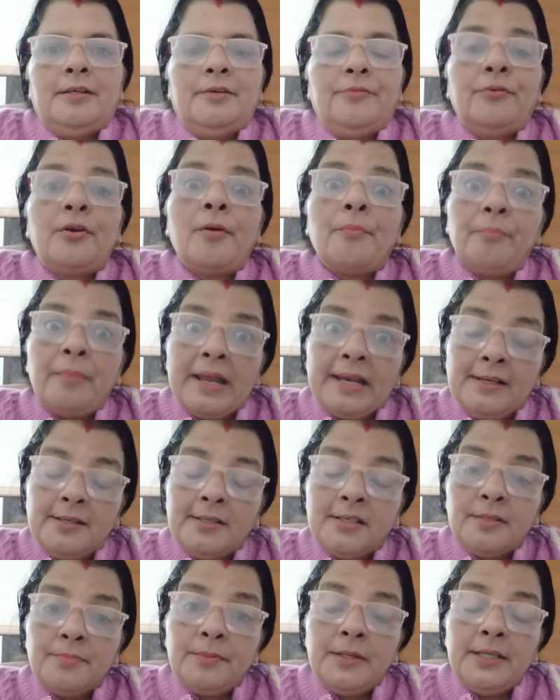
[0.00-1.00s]
from Marriage
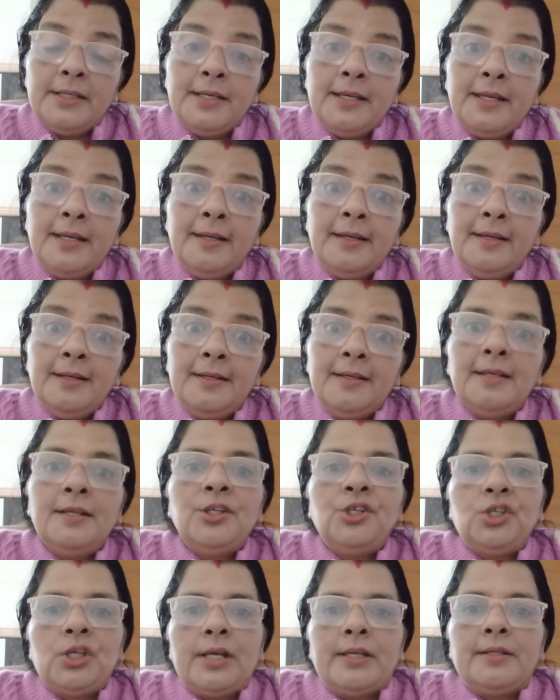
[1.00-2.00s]
Splitting
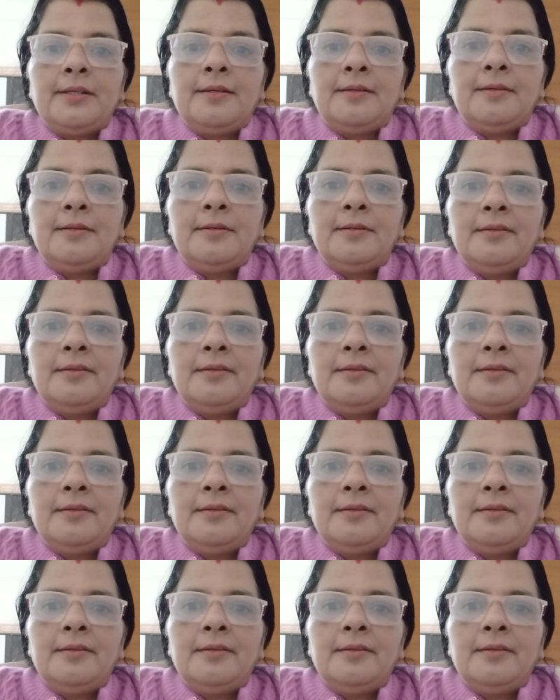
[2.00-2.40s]
channel.